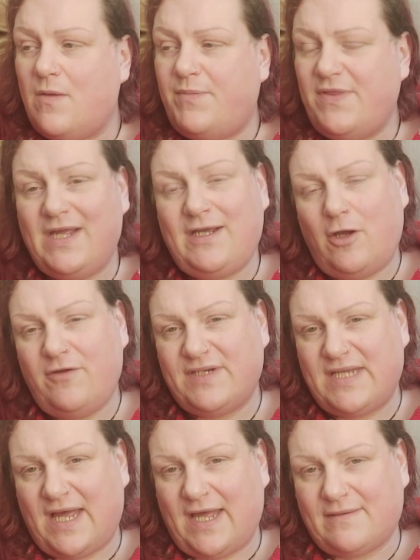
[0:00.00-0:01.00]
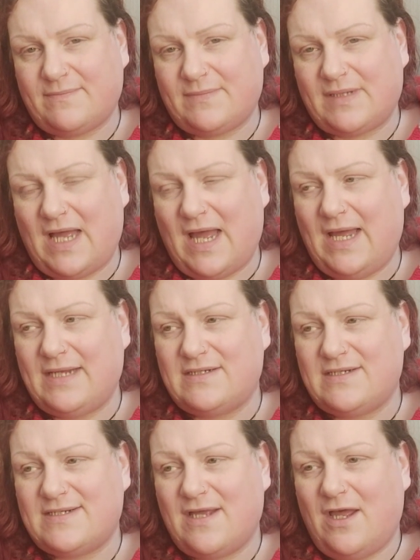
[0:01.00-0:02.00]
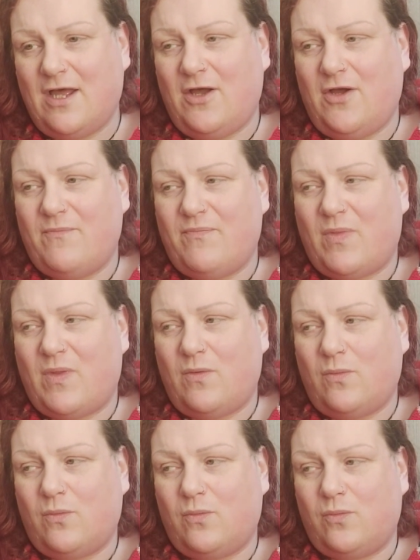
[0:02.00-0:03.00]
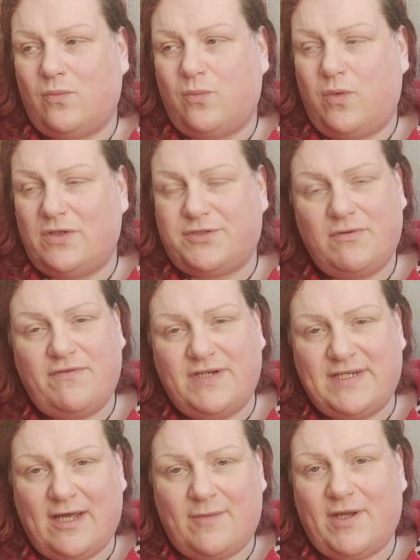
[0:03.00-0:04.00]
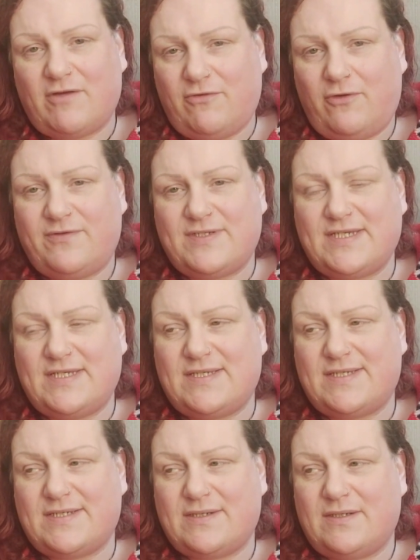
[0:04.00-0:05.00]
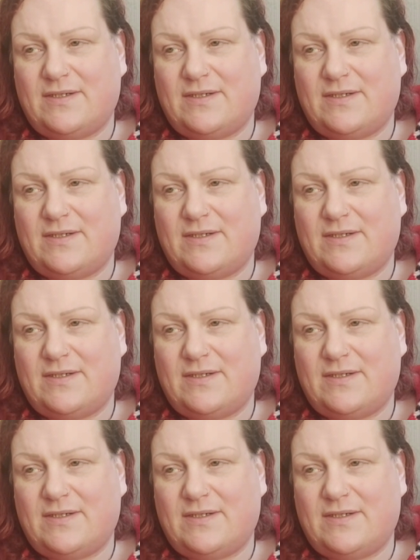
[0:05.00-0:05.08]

But then COVID hit, and we'll do a video about Rufus's